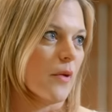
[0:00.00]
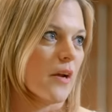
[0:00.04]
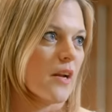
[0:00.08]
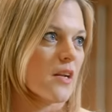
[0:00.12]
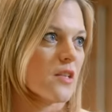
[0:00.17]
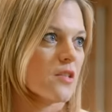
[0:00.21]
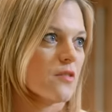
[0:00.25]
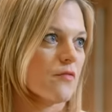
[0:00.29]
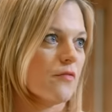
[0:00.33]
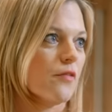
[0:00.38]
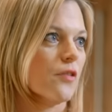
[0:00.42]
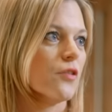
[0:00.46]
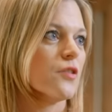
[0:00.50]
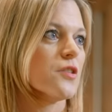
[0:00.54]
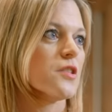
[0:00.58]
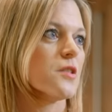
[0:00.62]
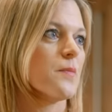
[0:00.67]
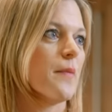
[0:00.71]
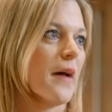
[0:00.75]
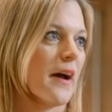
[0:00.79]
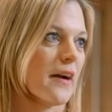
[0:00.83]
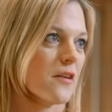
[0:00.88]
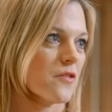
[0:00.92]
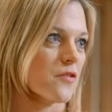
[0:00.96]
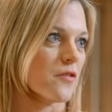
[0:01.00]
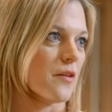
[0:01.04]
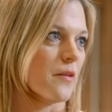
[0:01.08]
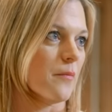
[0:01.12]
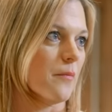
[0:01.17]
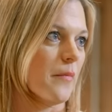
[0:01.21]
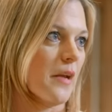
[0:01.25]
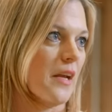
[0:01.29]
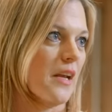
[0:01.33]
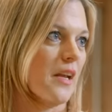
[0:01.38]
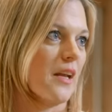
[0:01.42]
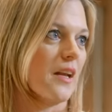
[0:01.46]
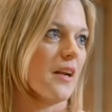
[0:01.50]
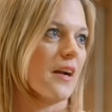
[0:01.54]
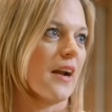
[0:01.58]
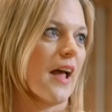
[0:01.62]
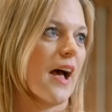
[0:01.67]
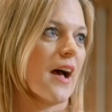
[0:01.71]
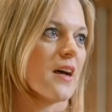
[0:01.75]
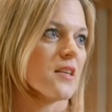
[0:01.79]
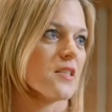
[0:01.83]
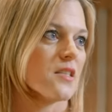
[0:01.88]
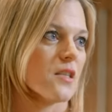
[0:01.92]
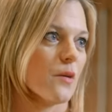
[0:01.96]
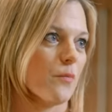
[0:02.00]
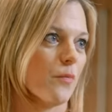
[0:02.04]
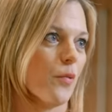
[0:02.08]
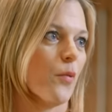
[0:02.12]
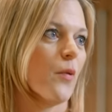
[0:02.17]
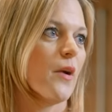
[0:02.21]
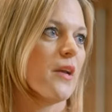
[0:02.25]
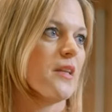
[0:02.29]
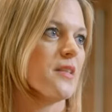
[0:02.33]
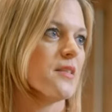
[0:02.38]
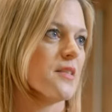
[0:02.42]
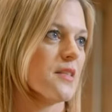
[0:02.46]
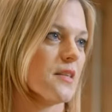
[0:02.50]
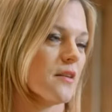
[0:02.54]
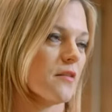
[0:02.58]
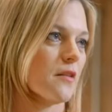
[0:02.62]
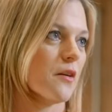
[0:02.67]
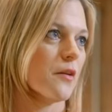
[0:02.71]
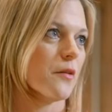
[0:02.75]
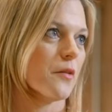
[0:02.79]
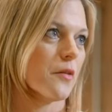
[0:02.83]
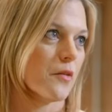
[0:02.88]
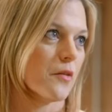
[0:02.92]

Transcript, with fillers: But it's full spectrum, meaning it has the zero point zero